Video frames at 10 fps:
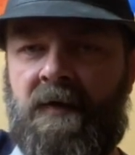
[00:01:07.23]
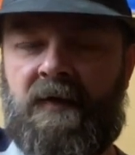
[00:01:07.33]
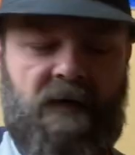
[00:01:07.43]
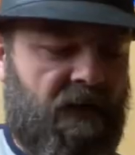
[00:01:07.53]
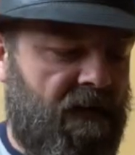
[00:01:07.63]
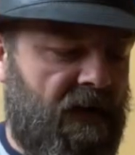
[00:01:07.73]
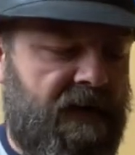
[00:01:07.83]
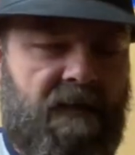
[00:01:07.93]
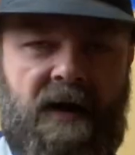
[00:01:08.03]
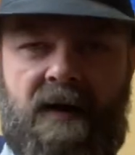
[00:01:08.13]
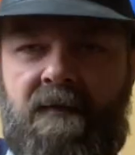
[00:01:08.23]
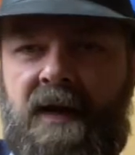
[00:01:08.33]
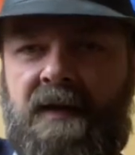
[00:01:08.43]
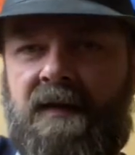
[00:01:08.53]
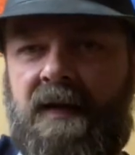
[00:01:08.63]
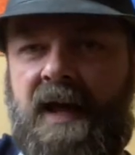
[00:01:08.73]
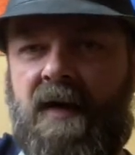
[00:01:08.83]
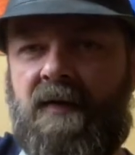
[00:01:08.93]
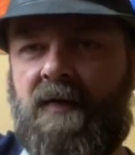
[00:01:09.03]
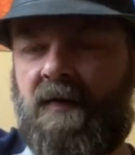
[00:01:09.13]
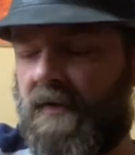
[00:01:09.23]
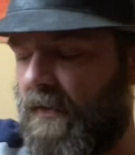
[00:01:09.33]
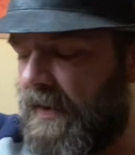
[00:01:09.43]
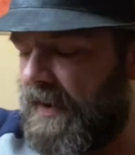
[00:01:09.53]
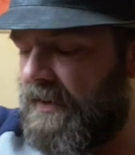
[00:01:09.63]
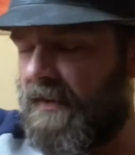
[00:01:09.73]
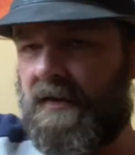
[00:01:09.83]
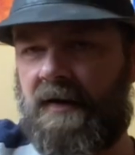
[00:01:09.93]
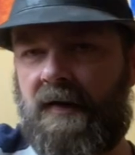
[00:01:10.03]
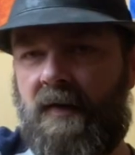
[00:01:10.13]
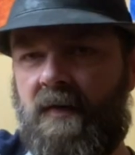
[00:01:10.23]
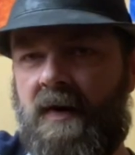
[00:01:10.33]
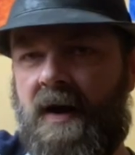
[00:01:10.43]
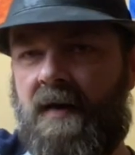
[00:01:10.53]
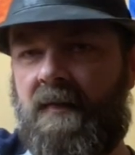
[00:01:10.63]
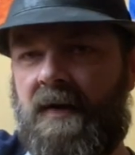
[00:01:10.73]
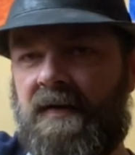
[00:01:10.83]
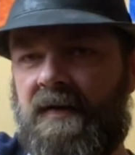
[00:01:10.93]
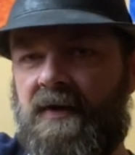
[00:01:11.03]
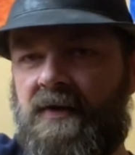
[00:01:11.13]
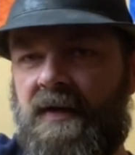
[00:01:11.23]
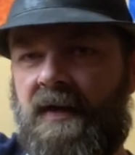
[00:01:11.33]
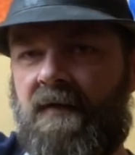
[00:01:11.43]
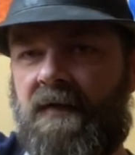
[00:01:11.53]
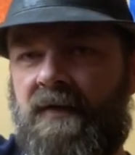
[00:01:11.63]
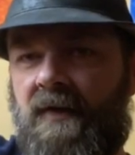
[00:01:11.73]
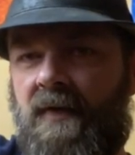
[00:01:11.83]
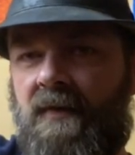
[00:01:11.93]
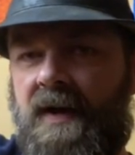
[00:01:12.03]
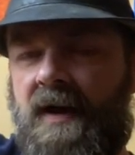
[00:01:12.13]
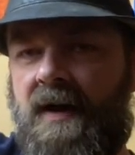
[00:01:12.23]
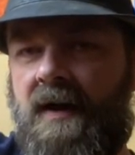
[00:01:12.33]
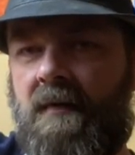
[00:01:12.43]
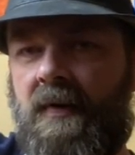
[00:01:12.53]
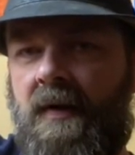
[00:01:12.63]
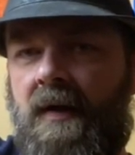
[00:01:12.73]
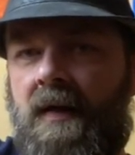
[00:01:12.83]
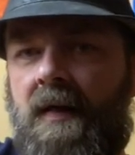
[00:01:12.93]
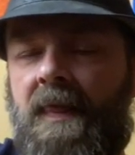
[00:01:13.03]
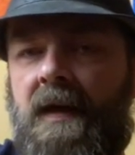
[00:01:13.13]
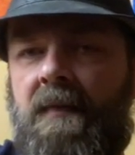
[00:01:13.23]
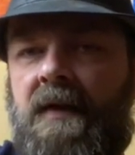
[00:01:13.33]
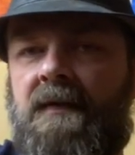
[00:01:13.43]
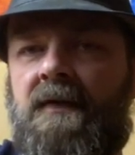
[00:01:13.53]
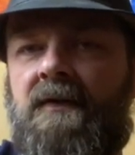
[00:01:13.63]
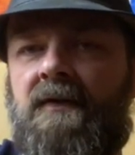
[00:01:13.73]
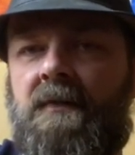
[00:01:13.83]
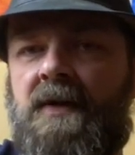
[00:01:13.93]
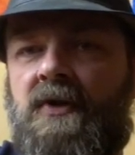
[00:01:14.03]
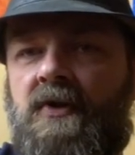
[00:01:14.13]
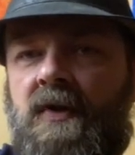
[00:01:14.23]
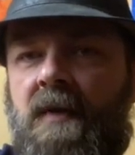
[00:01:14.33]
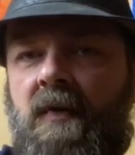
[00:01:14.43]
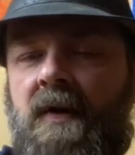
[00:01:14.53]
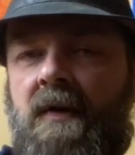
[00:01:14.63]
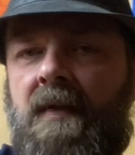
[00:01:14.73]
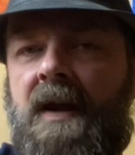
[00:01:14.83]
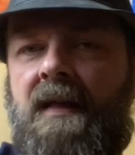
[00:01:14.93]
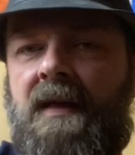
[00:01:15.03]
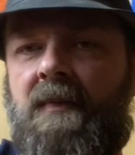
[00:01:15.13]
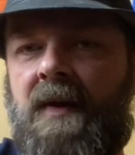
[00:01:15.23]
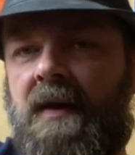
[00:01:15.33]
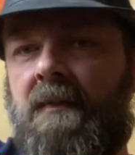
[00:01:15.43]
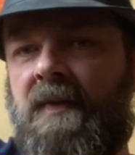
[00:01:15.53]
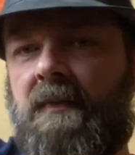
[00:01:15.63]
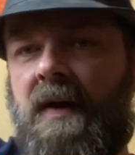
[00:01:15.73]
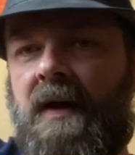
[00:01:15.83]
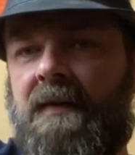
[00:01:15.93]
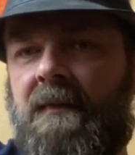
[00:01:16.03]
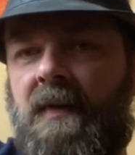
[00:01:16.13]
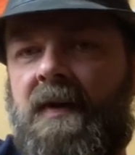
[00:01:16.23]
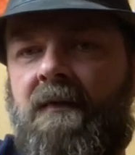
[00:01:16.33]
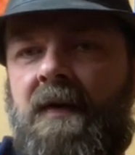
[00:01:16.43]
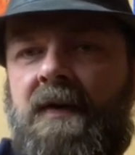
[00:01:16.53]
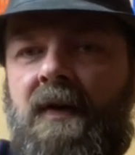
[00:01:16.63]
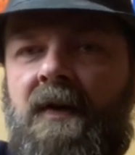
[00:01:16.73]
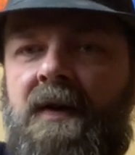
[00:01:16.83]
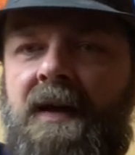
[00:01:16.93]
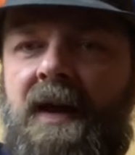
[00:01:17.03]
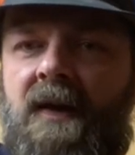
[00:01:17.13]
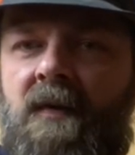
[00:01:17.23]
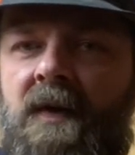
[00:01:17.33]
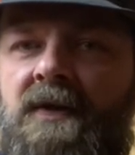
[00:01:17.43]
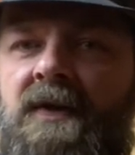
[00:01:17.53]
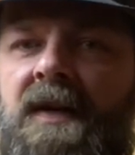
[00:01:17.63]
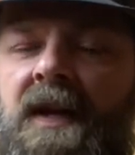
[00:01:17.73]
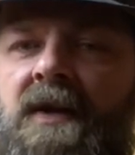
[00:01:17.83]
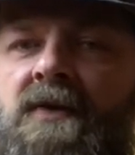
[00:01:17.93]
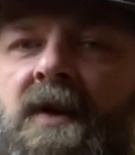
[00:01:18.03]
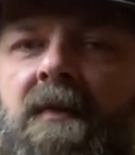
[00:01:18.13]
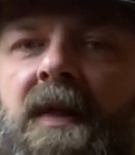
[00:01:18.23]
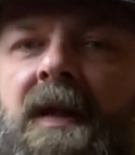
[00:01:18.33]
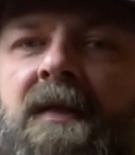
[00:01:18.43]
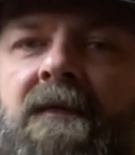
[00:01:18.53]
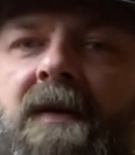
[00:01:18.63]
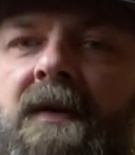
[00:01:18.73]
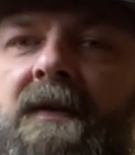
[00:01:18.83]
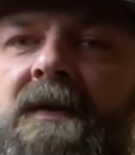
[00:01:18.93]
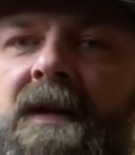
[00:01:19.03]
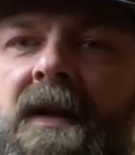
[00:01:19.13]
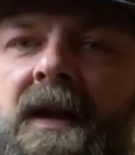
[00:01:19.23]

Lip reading: So the volume knob makes it louder or quieter, and the tone knob, essentially, if it's all the way up, that means there's as much treble coming out of that pickup as possible. And if we turn it down, we're just taking treble out of the frequency.